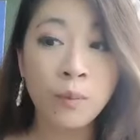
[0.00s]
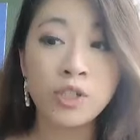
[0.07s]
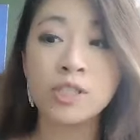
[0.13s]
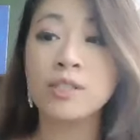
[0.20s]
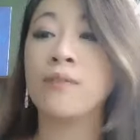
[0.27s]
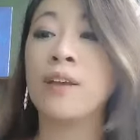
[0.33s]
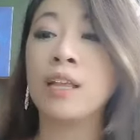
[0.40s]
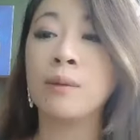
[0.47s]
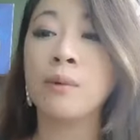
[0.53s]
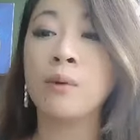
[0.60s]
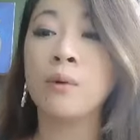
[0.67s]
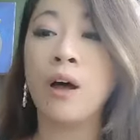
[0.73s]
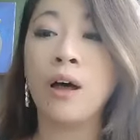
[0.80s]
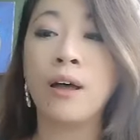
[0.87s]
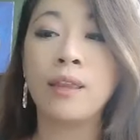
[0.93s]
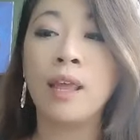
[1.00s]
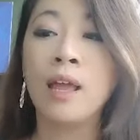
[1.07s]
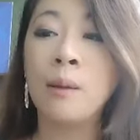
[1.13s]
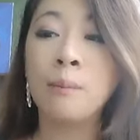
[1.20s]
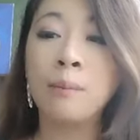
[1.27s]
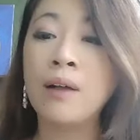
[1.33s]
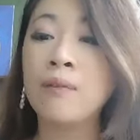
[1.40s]
which is available on
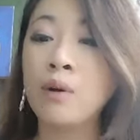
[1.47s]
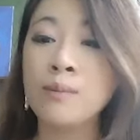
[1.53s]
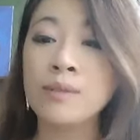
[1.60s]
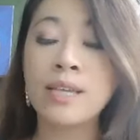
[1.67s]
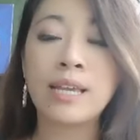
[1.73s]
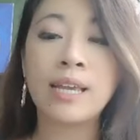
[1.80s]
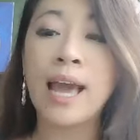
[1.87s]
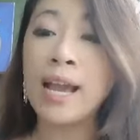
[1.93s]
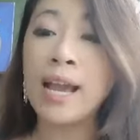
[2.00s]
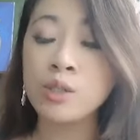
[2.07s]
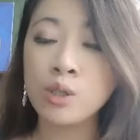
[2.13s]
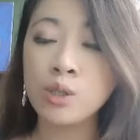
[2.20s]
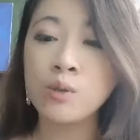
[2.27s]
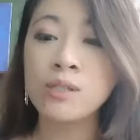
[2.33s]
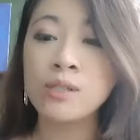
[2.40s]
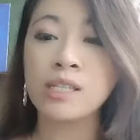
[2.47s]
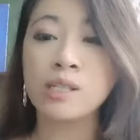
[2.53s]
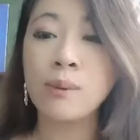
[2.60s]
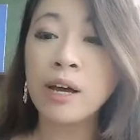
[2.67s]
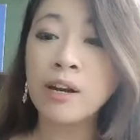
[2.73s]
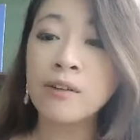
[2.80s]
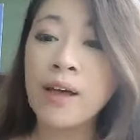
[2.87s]
platforms like iTunes and
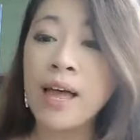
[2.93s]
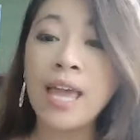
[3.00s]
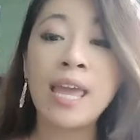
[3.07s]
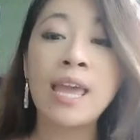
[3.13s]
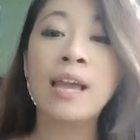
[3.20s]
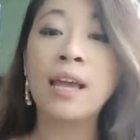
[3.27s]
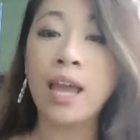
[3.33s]
Spotify,